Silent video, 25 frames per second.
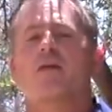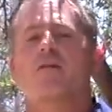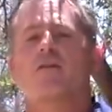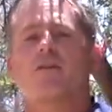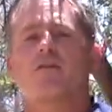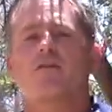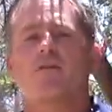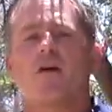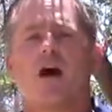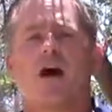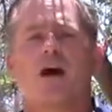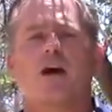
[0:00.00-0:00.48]
The
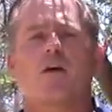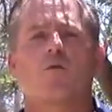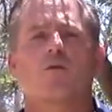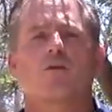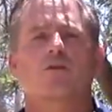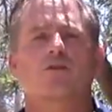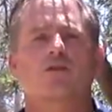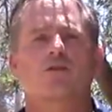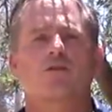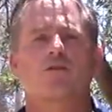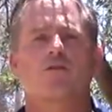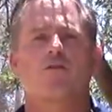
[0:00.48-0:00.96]
target we're
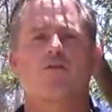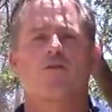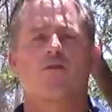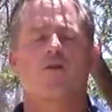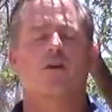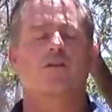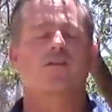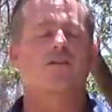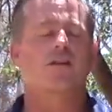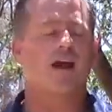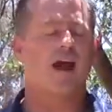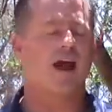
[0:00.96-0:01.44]
shooting
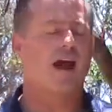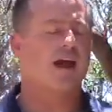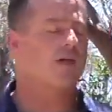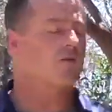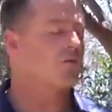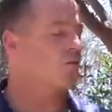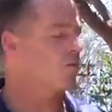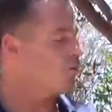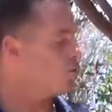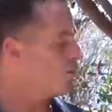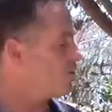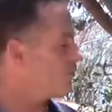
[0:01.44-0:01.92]
for today,
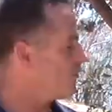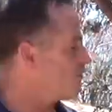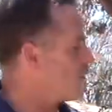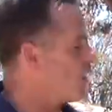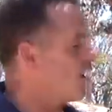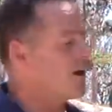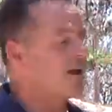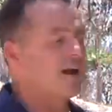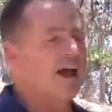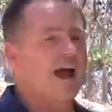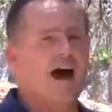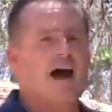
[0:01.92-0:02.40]
we're
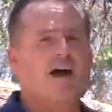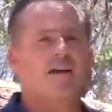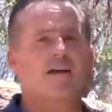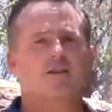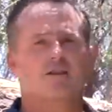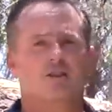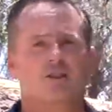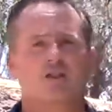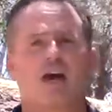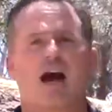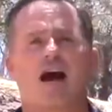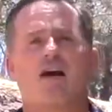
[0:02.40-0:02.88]
starting out
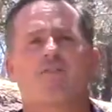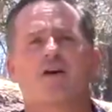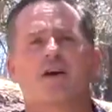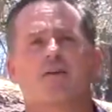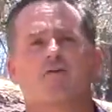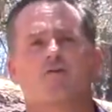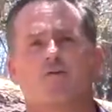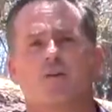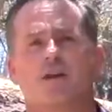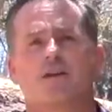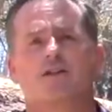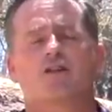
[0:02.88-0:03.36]
at
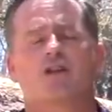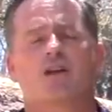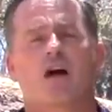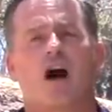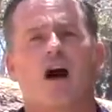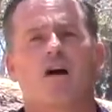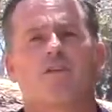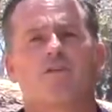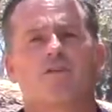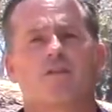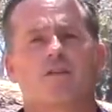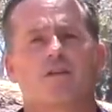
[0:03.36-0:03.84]
Chavez Ridge
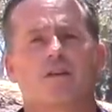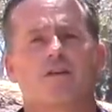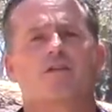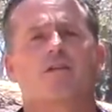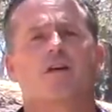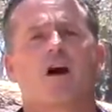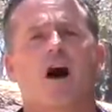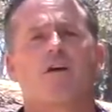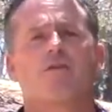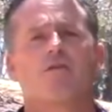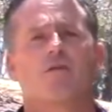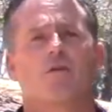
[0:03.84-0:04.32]
Disc
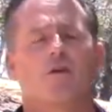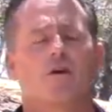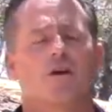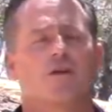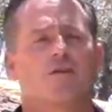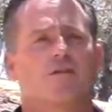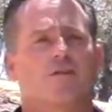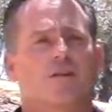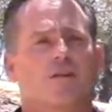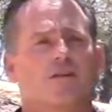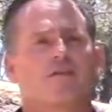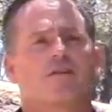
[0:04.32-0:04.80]
Golf
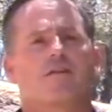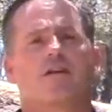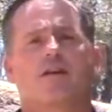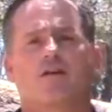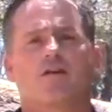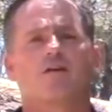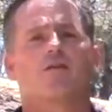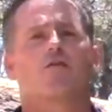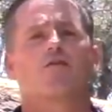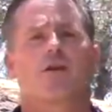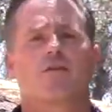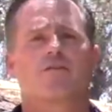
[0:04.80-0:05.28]
Course. It's
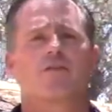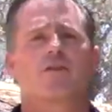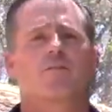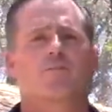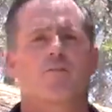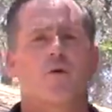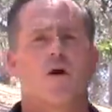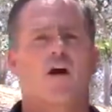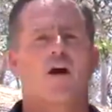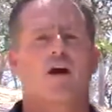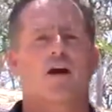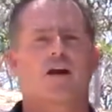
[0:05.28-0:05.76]
here in Griffith
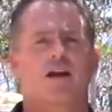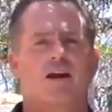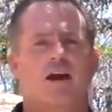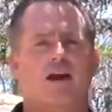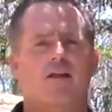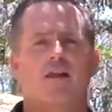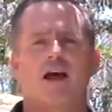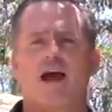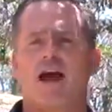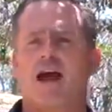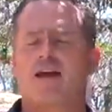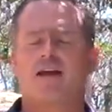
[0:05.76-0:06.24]
Park in
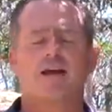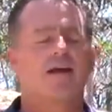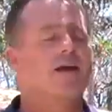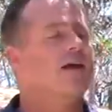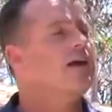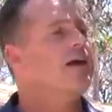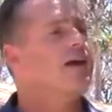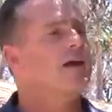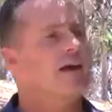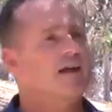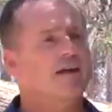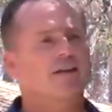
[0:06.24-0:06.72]
LA.
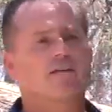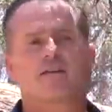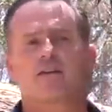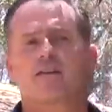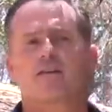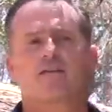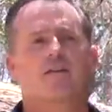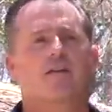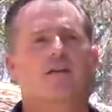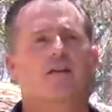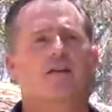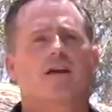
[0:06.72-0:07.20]
It's
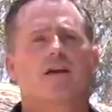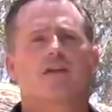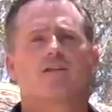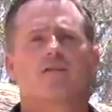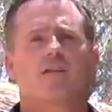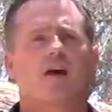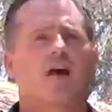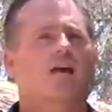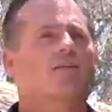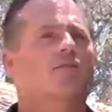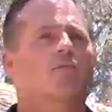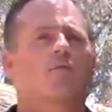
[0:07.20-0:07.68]
easily
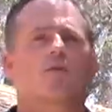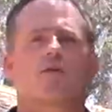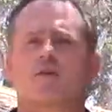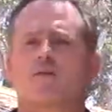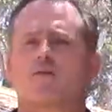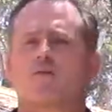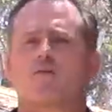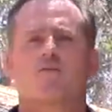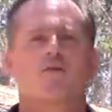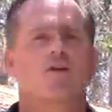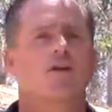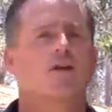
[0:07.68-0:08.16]
accessible,
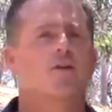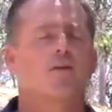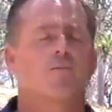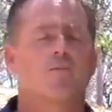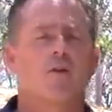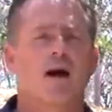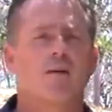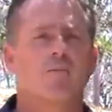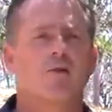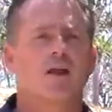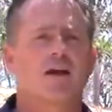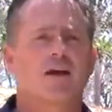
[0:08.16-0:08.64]
it's free to the
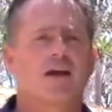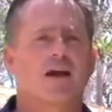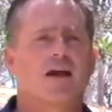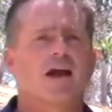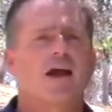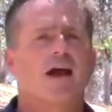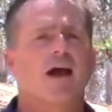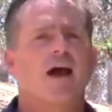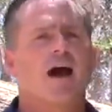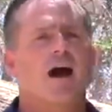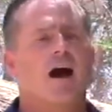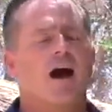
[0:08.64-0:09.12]
public,
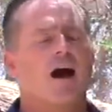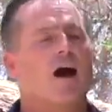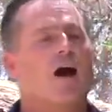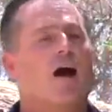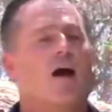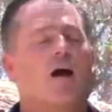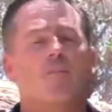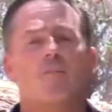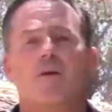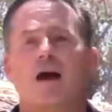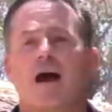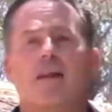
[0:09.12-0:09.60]

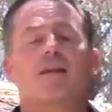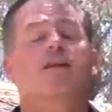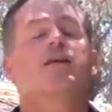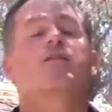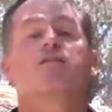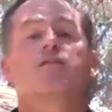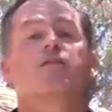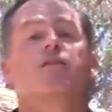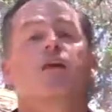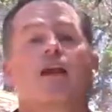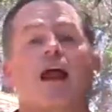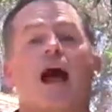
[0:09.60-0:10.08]
and
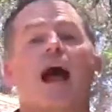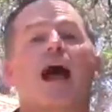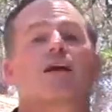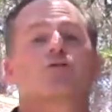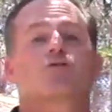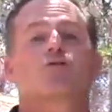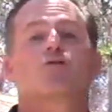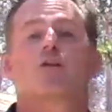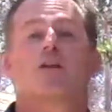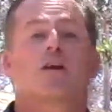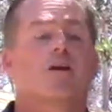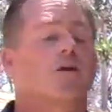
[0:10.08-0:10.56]
this is
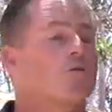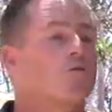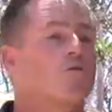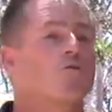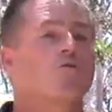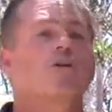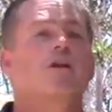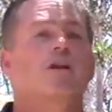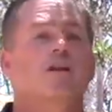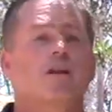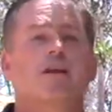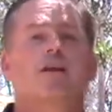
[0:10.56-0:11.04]
actually a
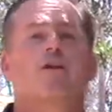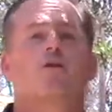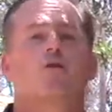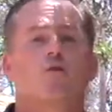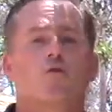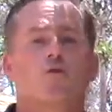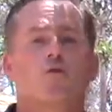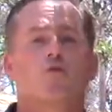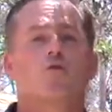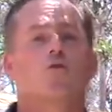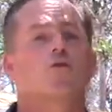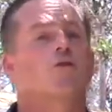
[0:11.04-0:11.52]
really
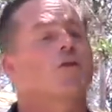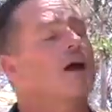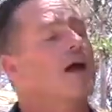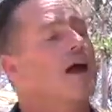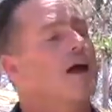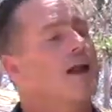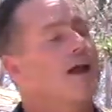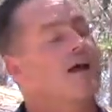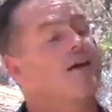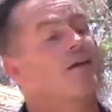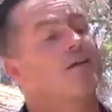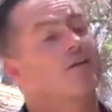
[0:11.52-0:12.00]
cool,
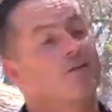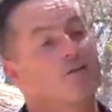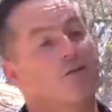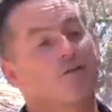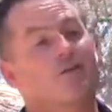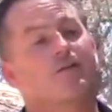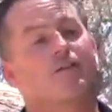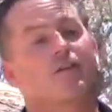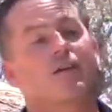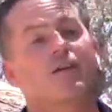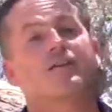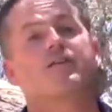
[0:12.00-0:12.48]
and you'll
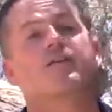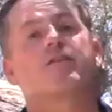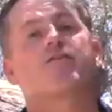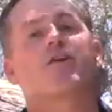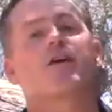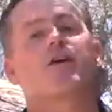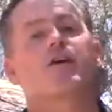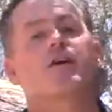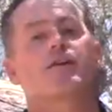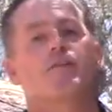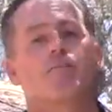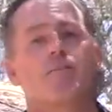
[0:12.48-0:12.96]
see it's a
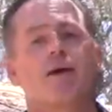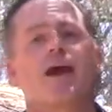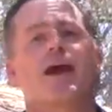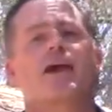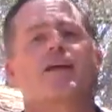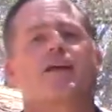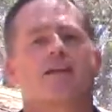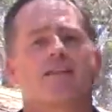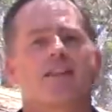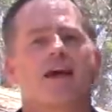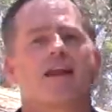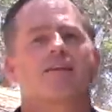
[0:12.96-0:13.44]
very
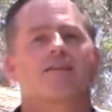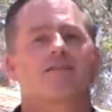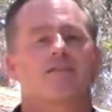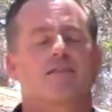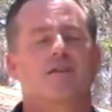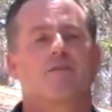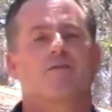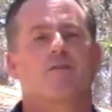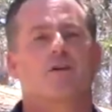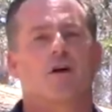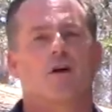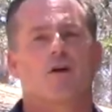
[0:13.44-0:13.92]
demanding, that is
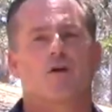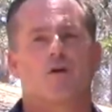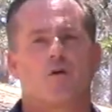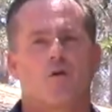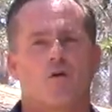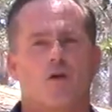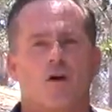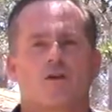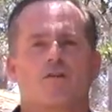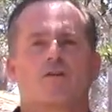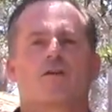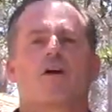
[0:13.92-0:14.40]
difficult
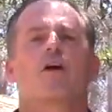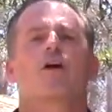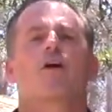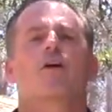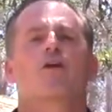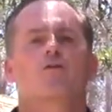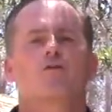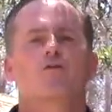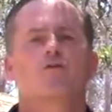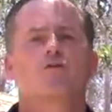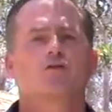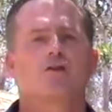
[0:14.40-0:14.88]
course,
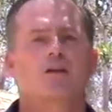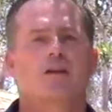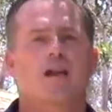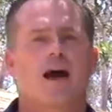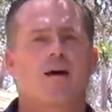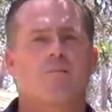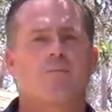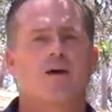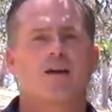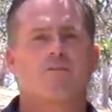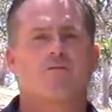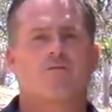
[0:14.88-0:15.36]
usually
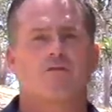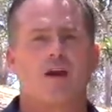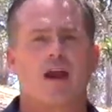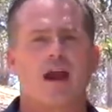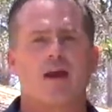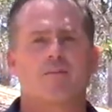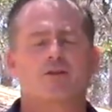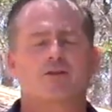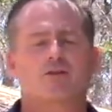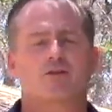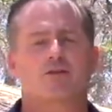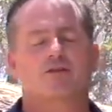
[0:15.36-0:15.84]
not meant for
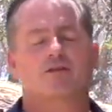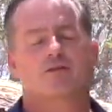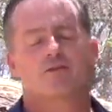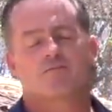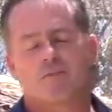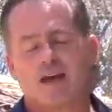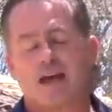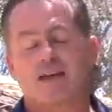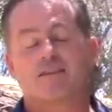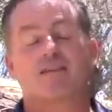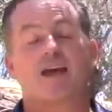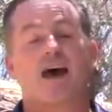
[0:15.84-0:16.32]
amateurs.
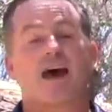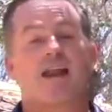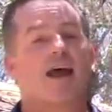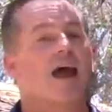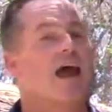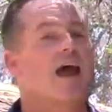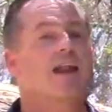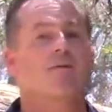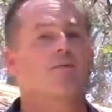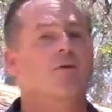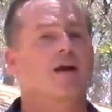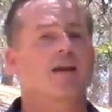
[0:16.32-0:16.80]
That said,
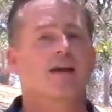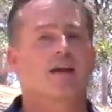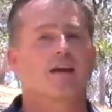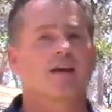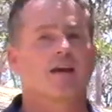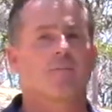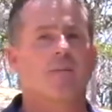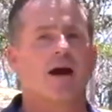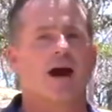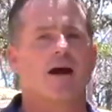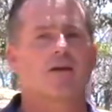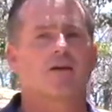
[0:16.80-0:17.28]
anybody can
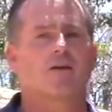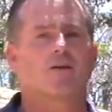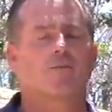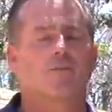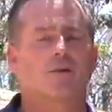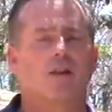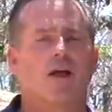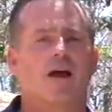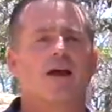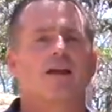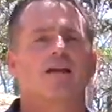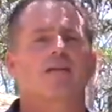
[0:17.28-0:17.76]
come out here and
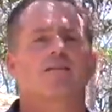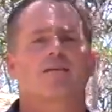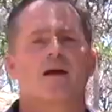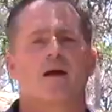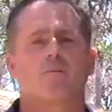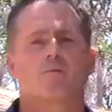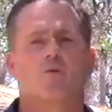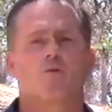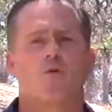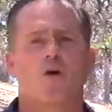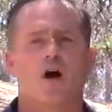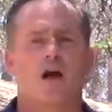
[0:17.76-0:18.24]
play
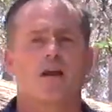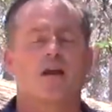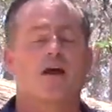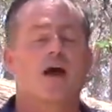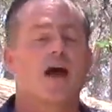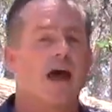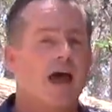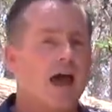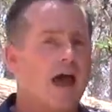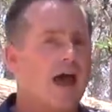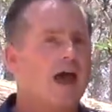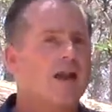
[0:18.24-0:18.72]
anytime you want.
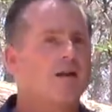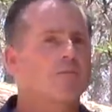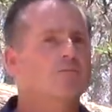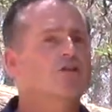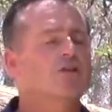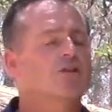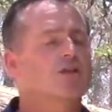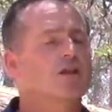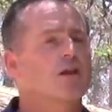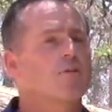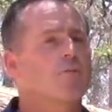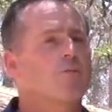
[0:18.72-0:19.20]
And I'm
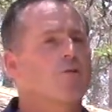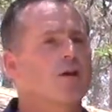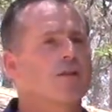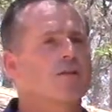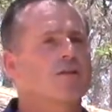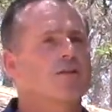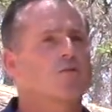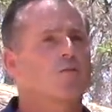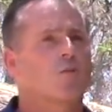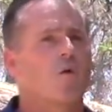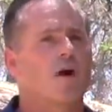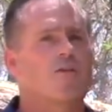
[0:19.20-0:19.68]
just going to point
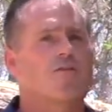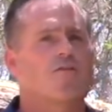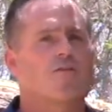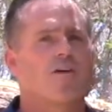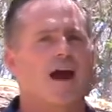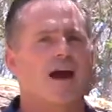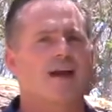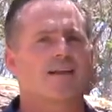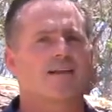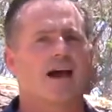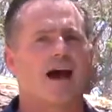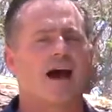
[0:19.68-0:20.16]
this one
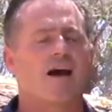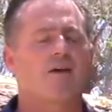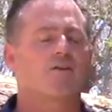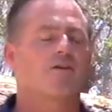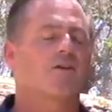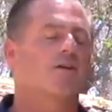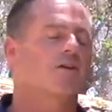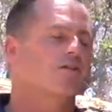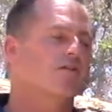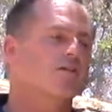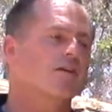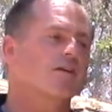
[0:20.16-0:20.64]
fact out.
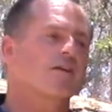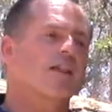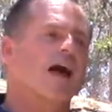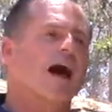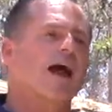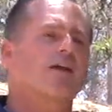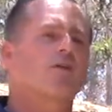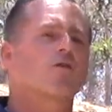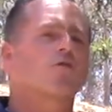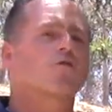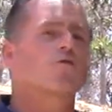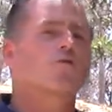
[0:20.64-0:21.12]
You're going to see a
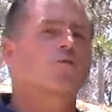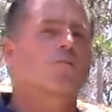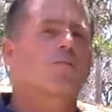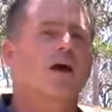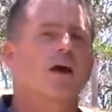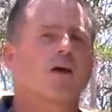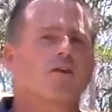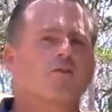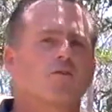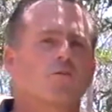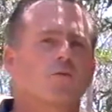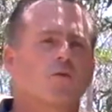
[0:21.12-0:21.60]
lot of cool
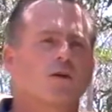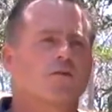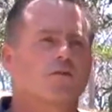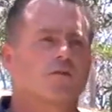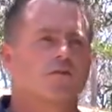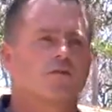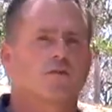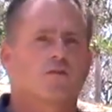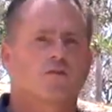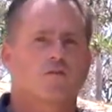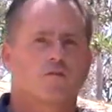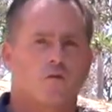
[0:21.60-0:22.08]
bells and
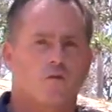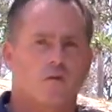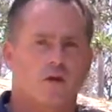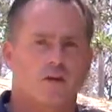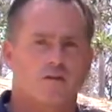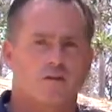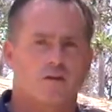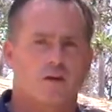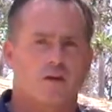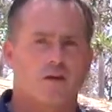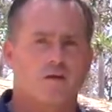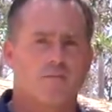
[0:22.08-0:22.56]
whistles and
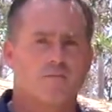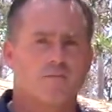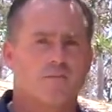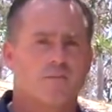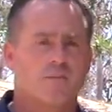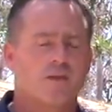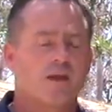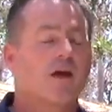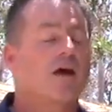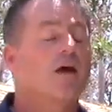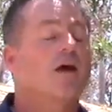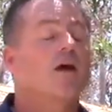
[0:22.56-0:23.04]
toys here.
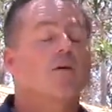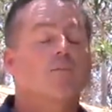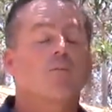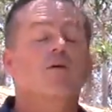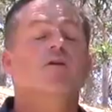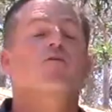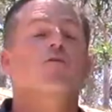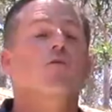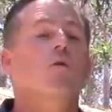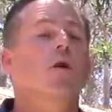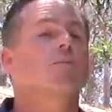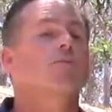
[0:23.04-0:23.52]
But
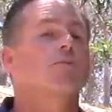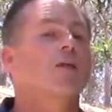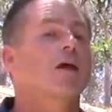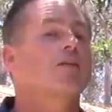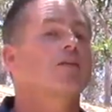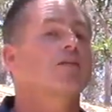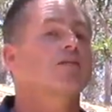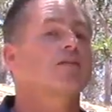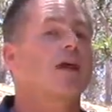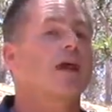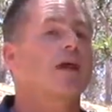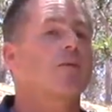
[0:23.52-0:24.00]
if you want to play
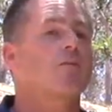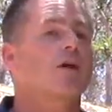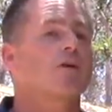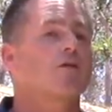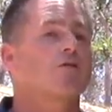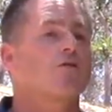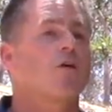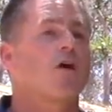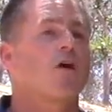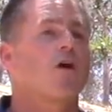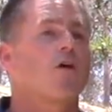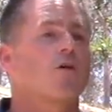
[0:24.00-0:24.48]
this game on
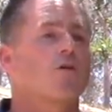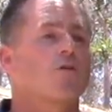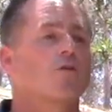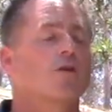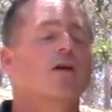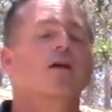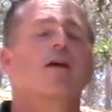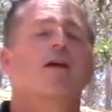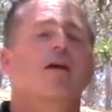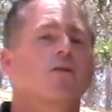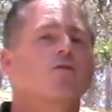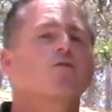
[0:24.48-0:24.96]
your own,
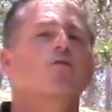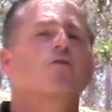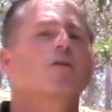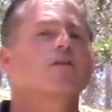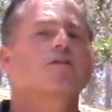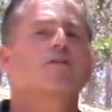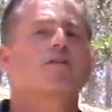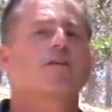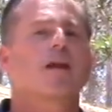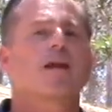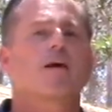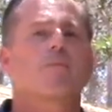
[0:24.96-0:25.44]
you can
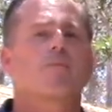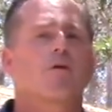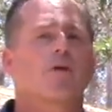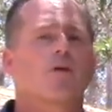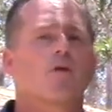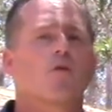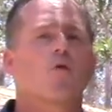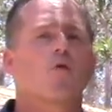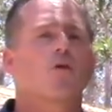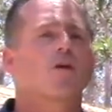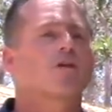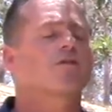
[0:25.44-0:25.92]
set up a
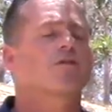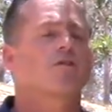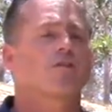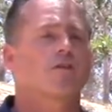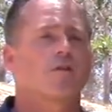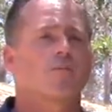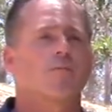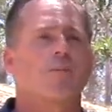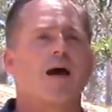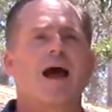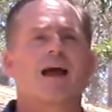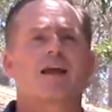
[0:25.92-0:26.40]
course in
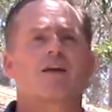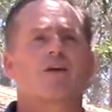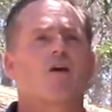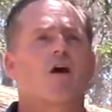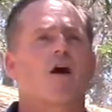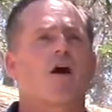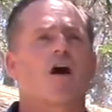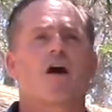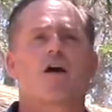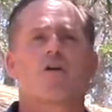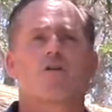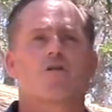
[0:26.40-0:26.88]
your
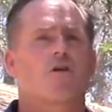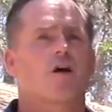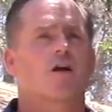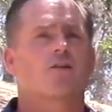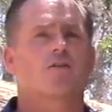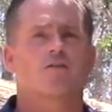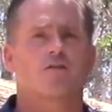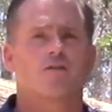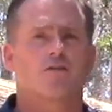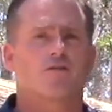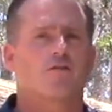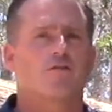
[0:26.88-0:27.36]
backyard or on
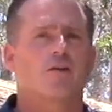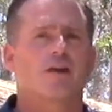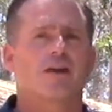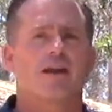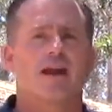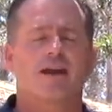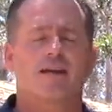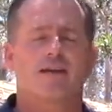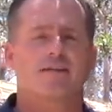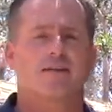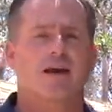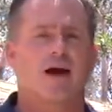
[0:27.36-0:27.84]
your street
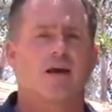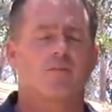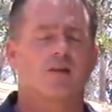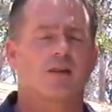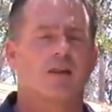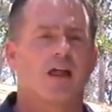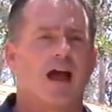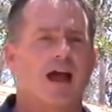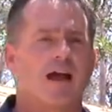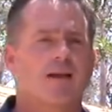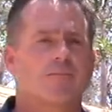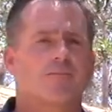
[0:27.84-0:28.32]
anytime you
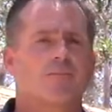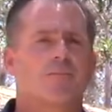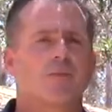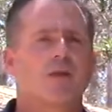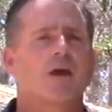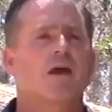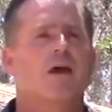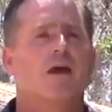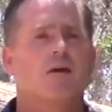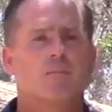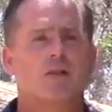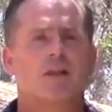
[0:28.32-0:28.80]
like.
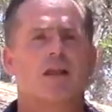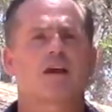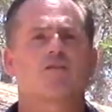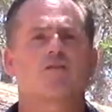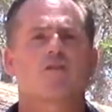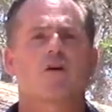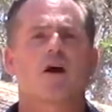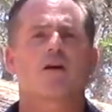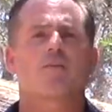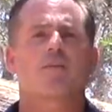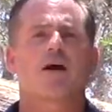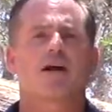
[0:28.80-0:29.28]
But let's
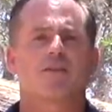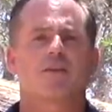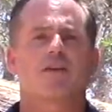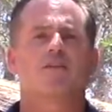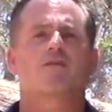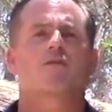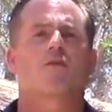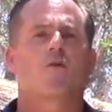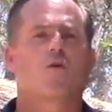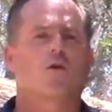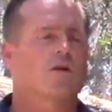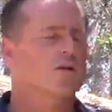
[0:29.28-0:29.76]
talk about
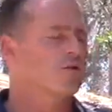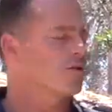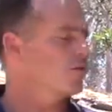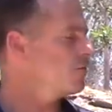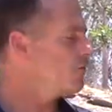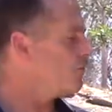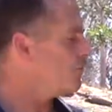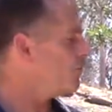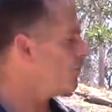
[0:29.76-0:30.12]
this course.